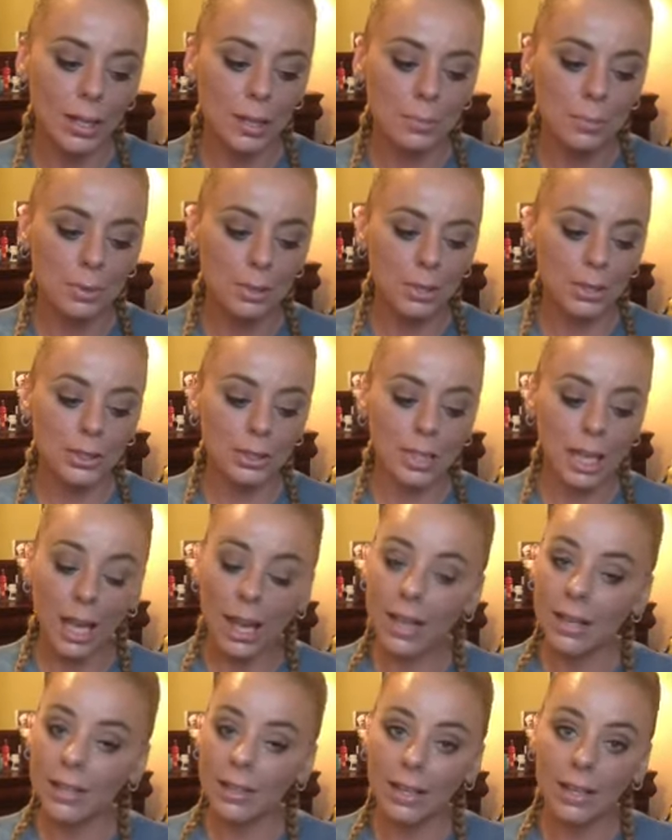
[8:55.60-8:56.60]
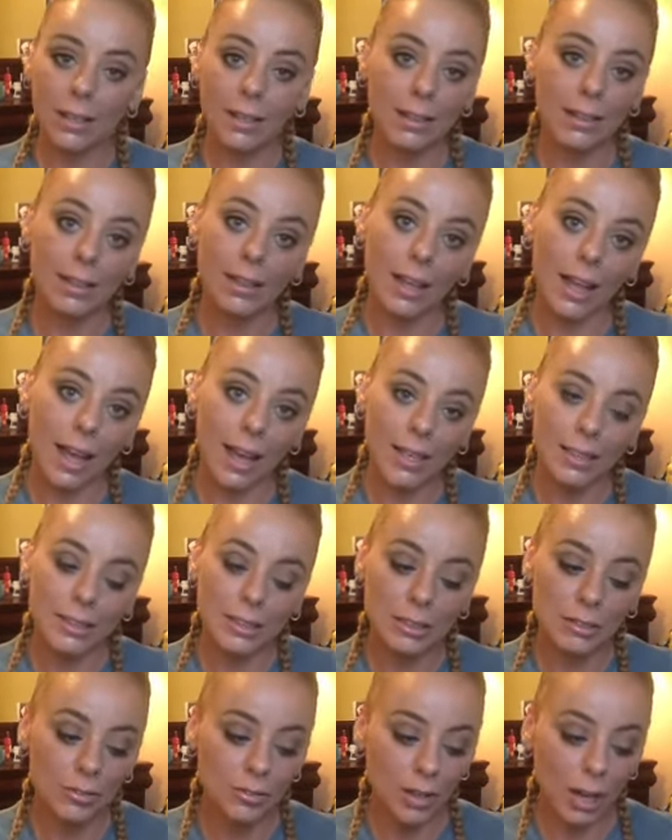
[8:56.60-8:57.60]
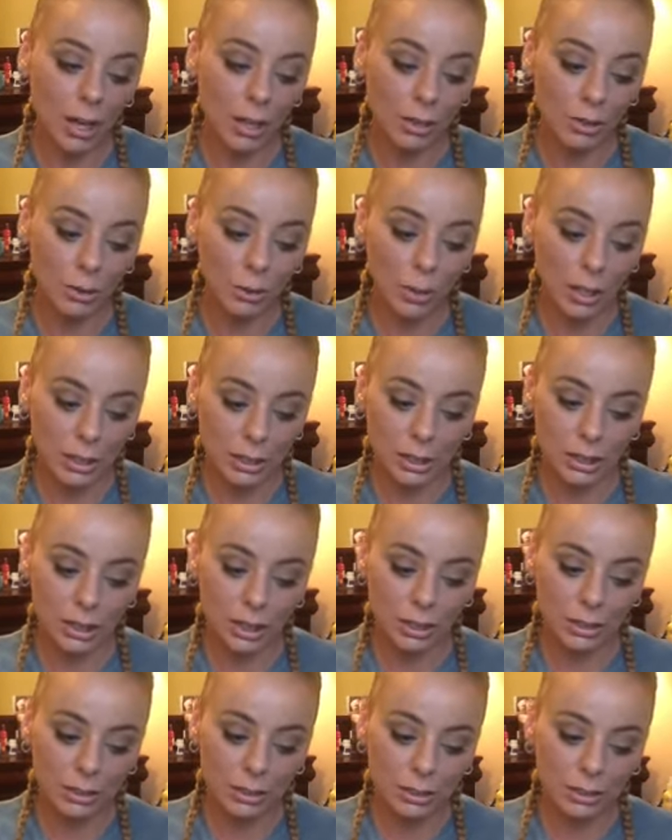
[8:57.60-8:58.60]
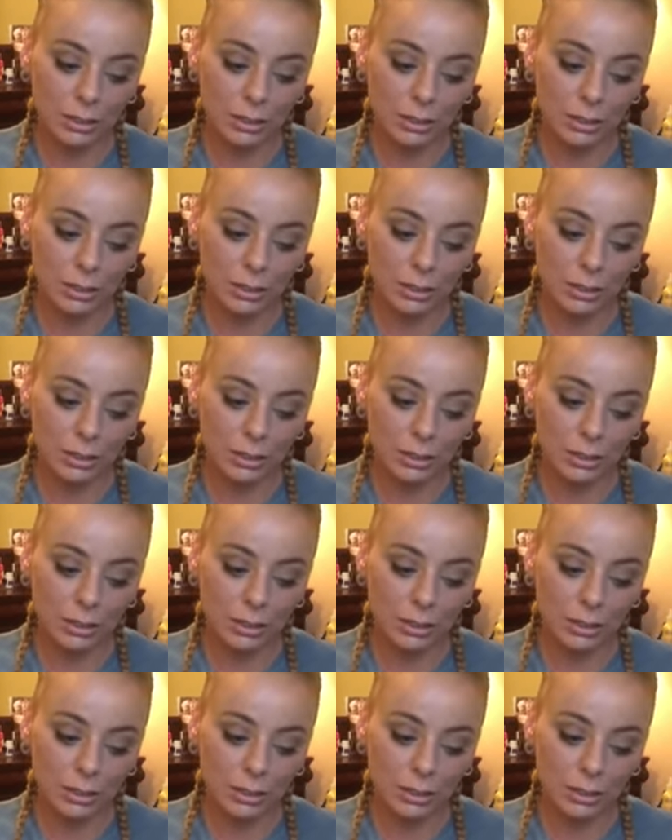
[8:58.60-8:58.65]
number 10 and last and final question.